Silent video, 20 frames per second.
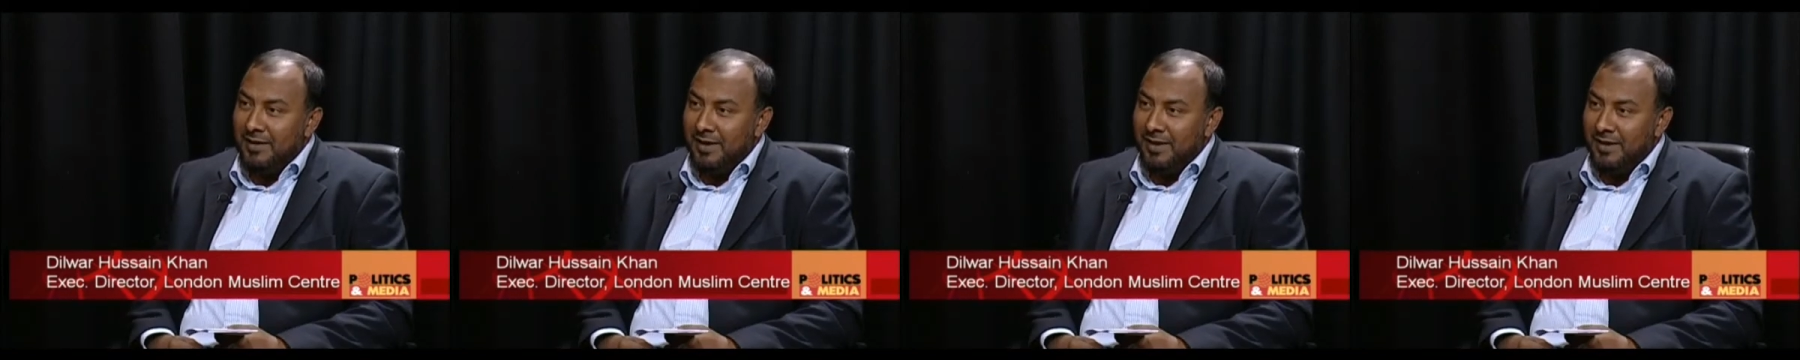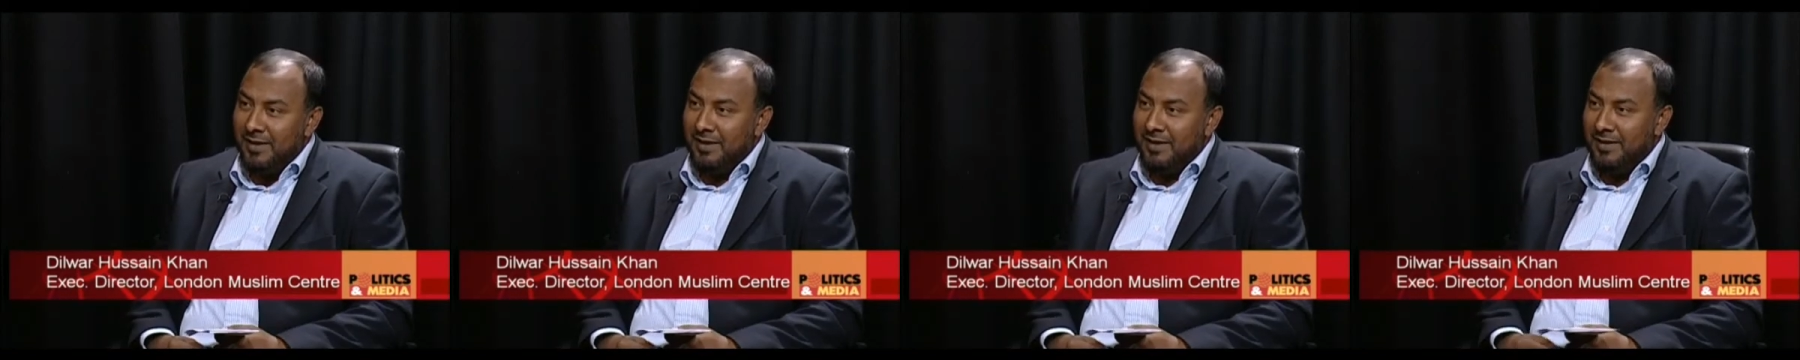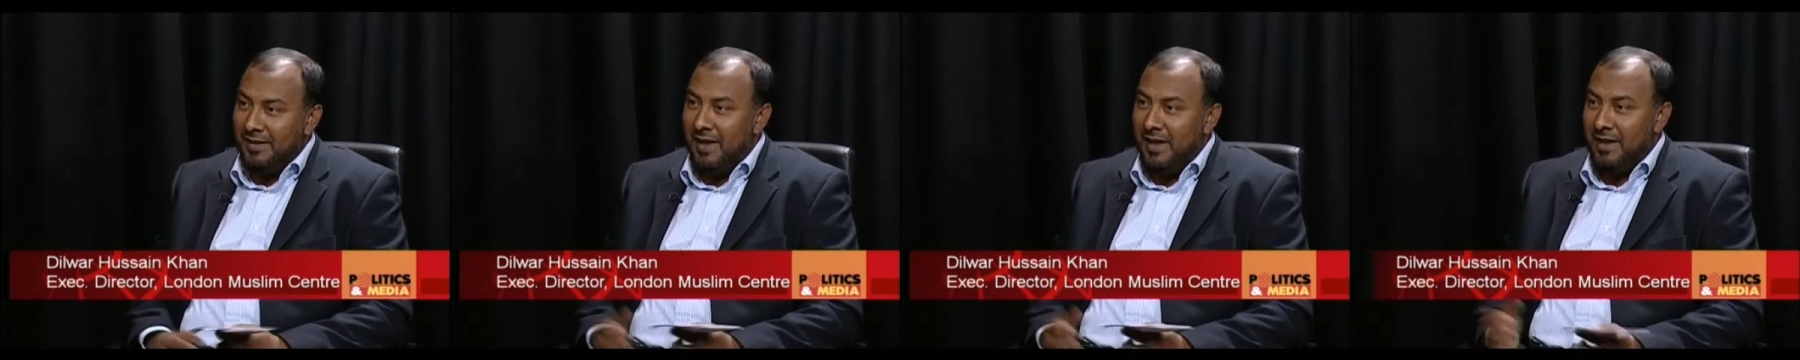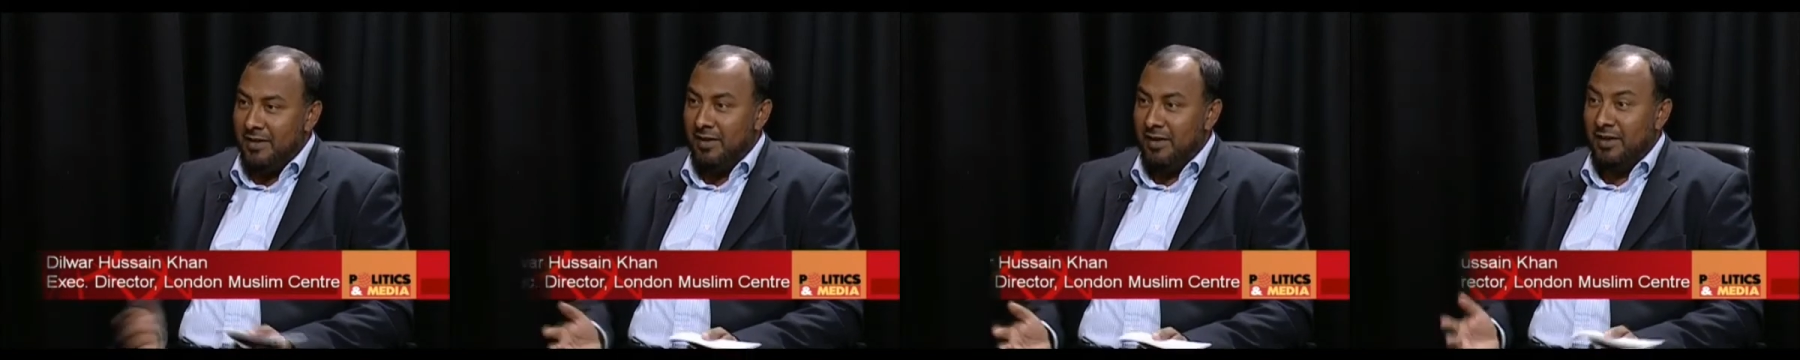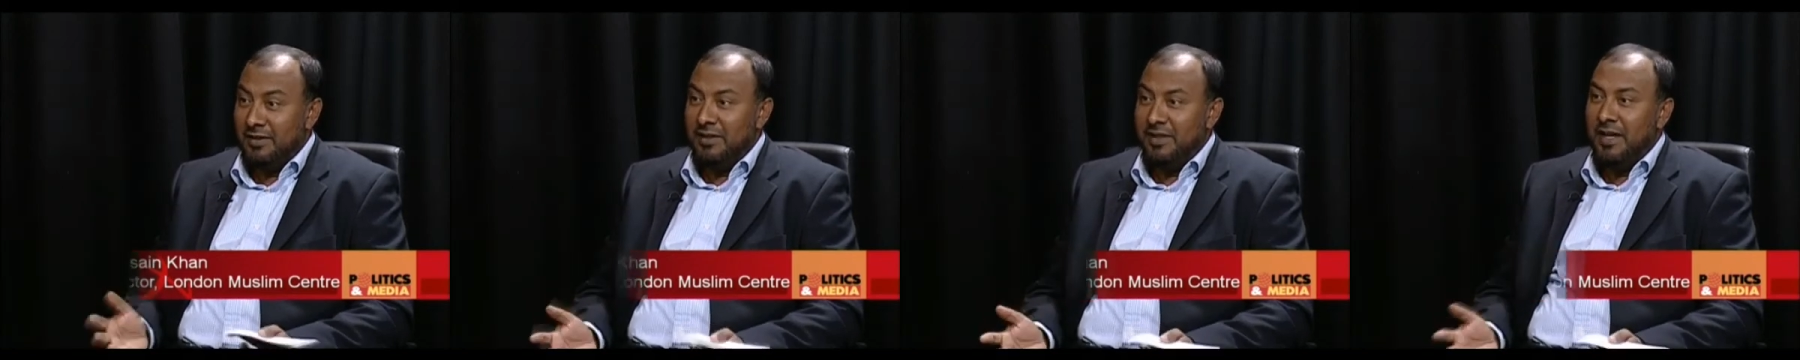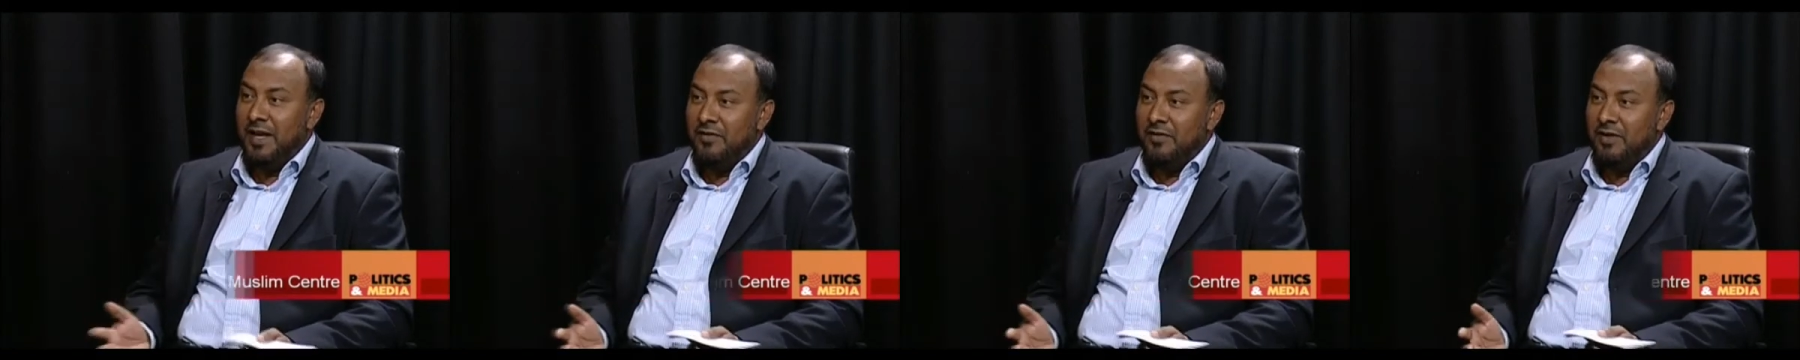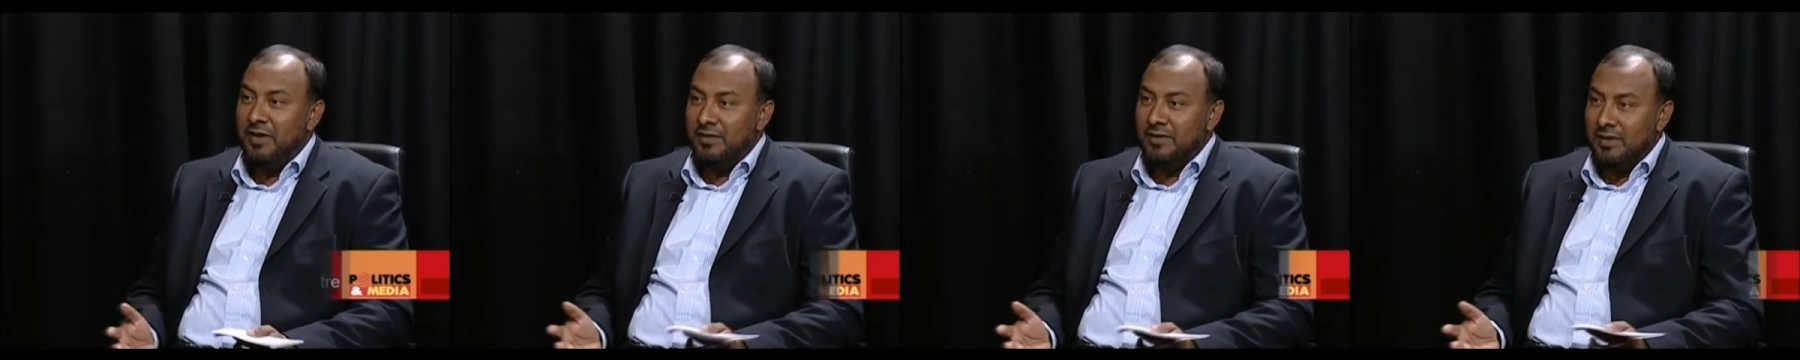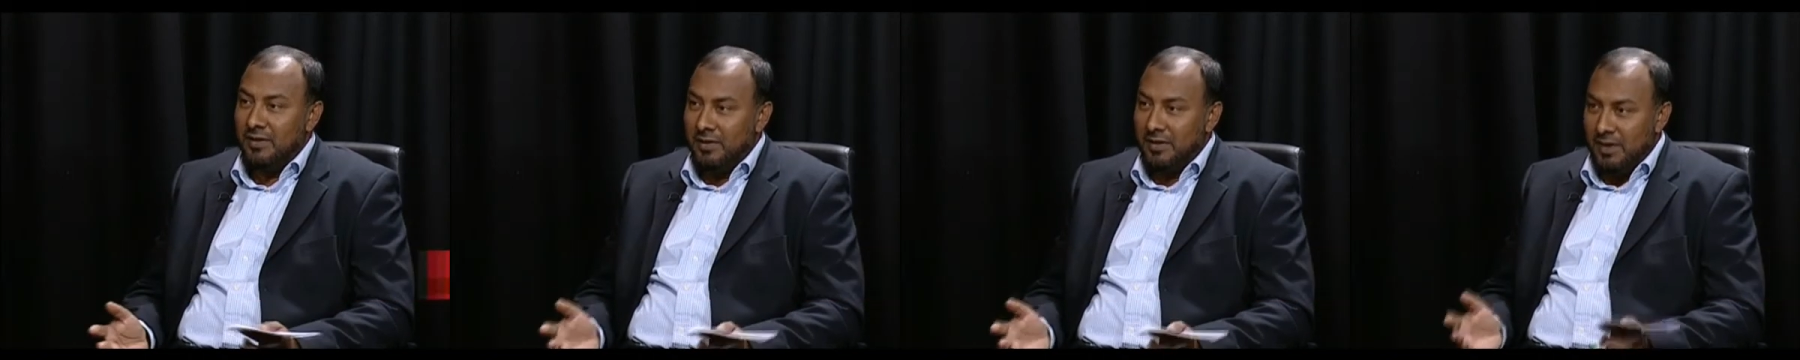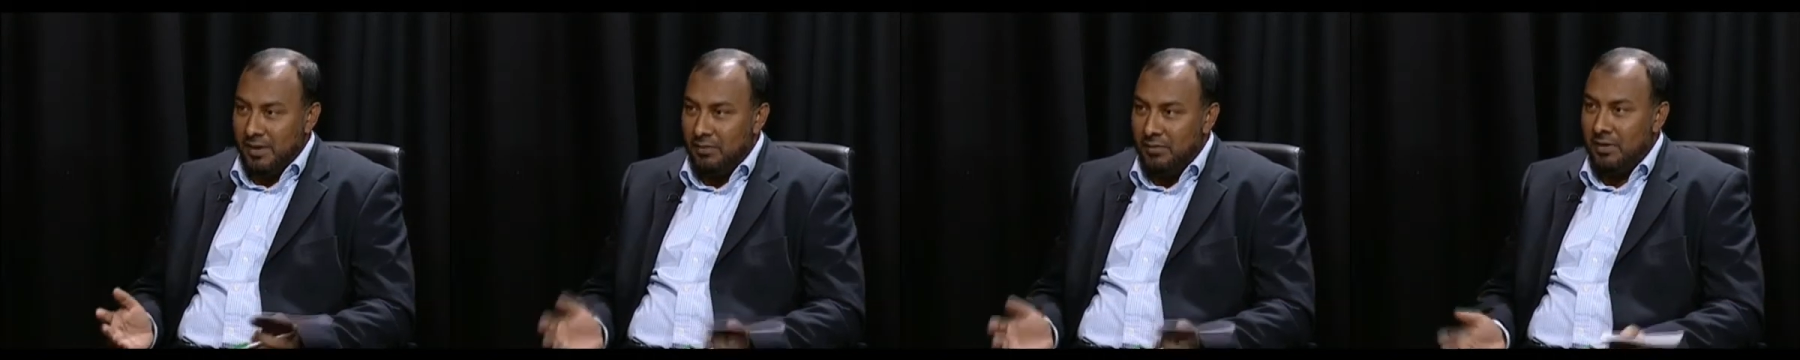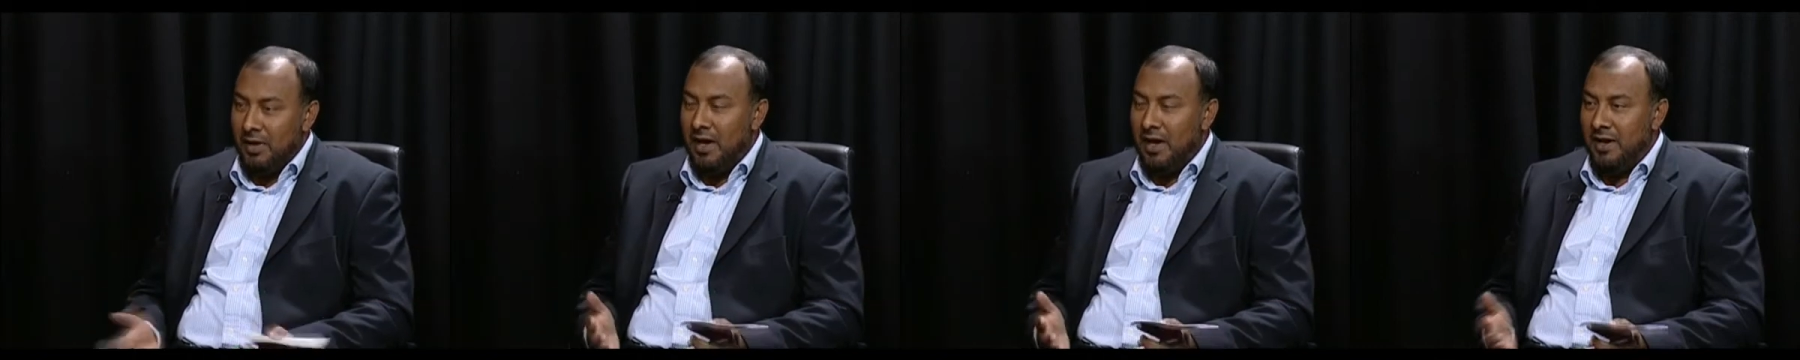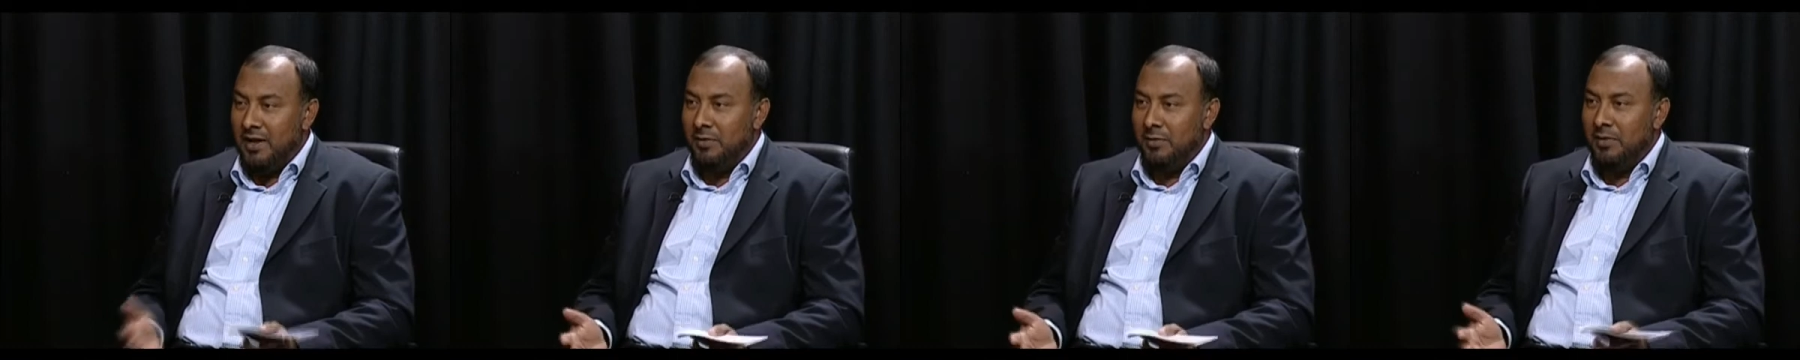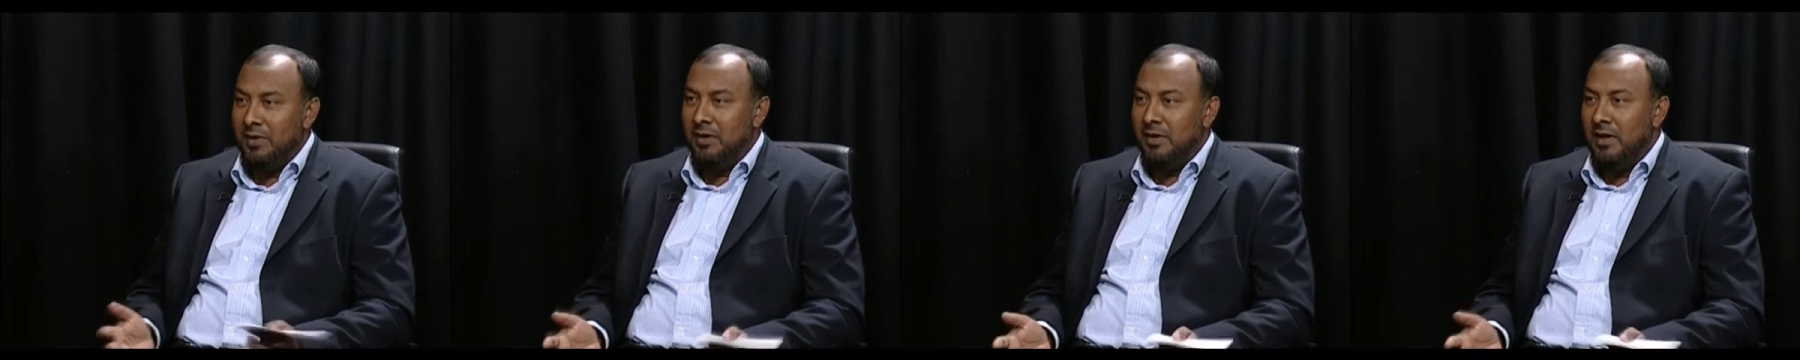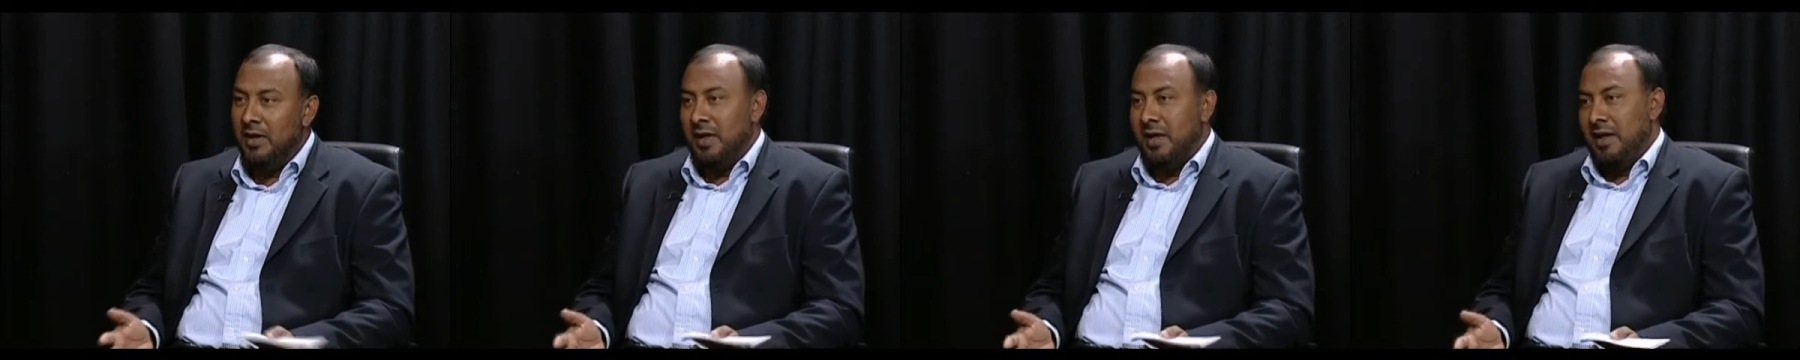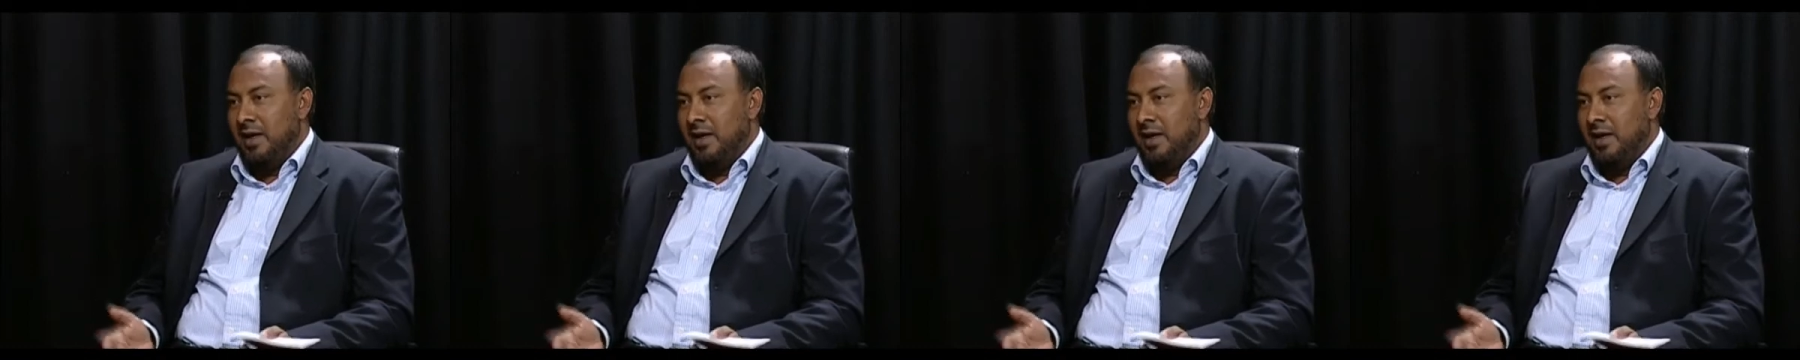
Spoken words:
I think they at last gave in and said, okay, we'll hand him in.